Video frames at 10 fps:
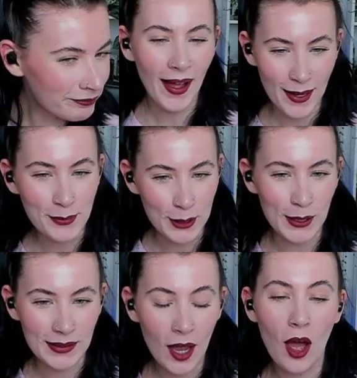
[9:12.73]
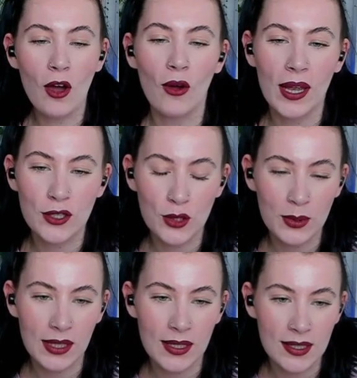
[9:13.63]
I'm good. Oh, I just
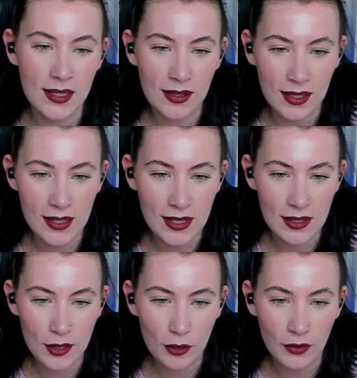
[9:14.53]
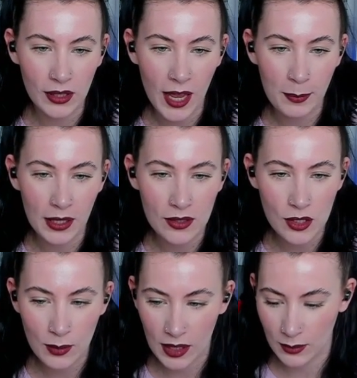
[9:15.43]
realized that this is overlapping.
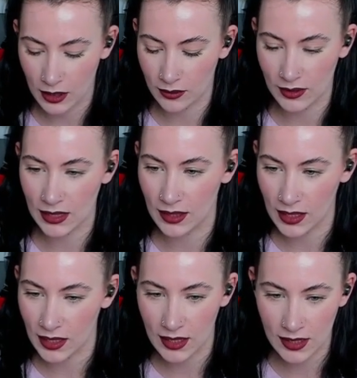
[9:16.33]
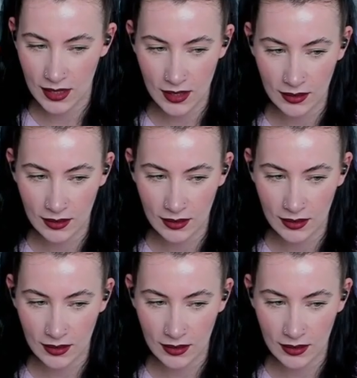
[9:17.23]
So wait, we don't need this.